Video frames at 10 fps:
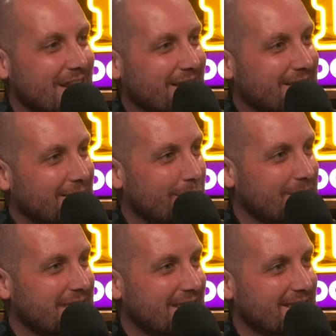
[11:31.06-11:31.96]
that? Who
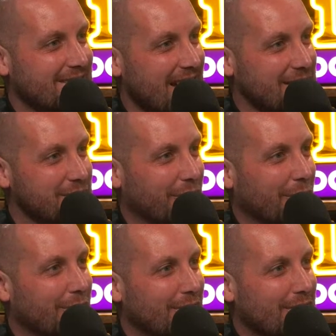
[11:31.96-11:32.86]
was that?
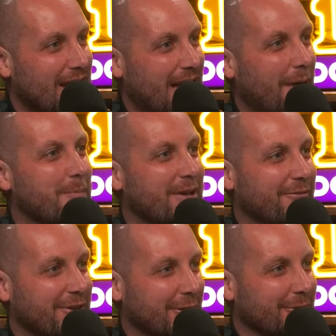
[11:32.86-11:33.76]
Nashville at
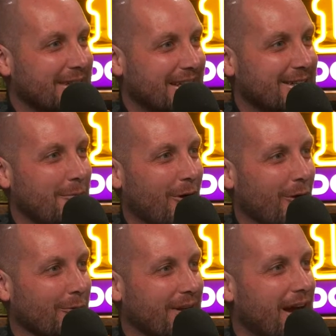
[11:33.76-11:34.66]
midfield. He had come
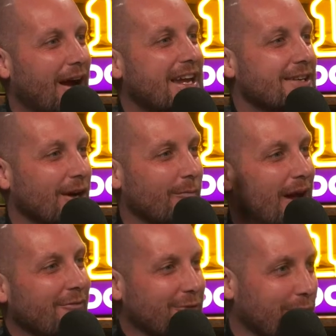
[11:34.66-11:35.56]
all the way out. He had come
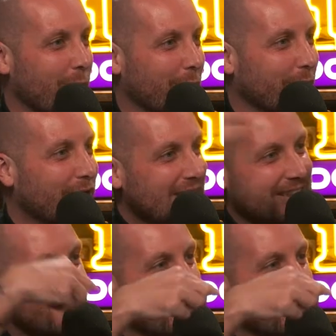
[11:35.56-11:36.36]
out for a corner, then